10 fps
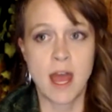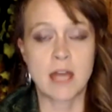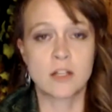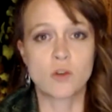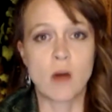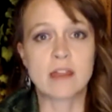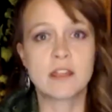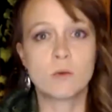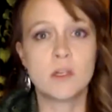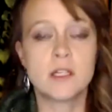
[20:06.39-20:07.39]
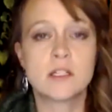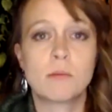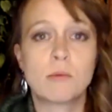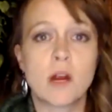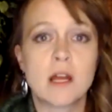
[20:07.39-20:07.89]
And so I think we need
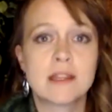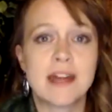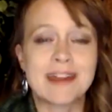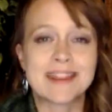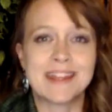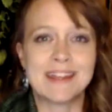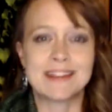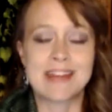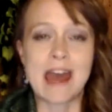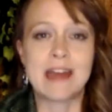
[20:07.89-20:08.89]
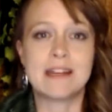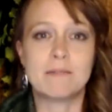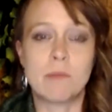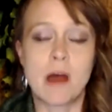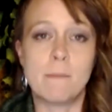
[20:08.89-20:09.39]
to bring that
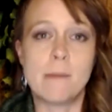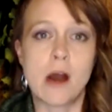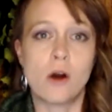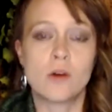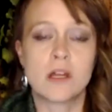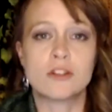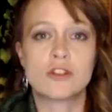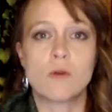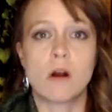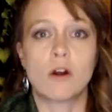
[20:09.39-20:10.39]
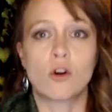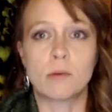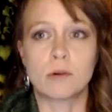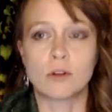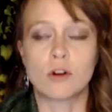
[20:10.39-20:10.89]
about into our
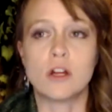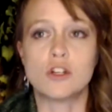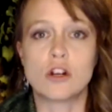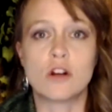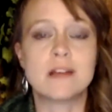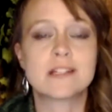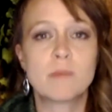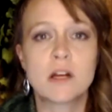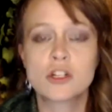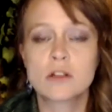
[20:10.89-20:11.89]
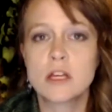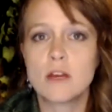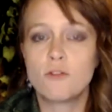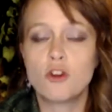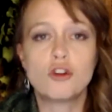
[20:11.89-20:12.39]
herbal learning journey,
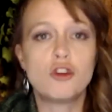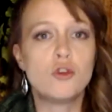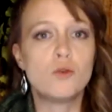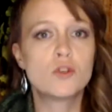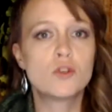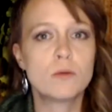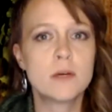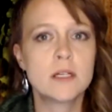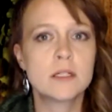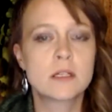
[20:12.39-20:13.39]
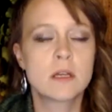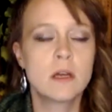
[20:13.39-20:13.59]
especially if you're new to it,